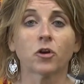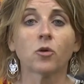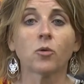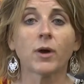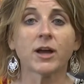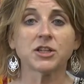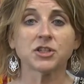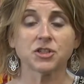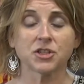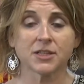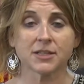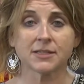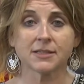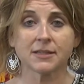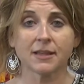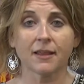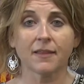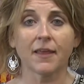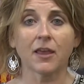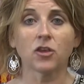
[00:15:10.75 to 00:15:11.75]
questions
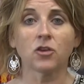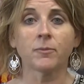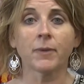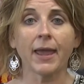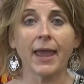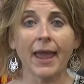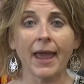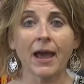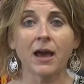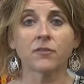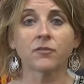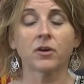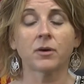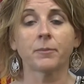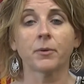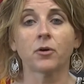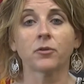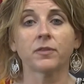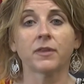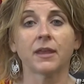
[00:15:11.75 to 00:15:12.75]
that you may have
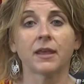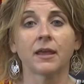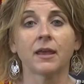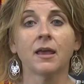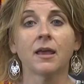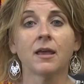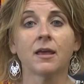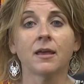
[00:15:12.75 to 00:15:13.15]
about the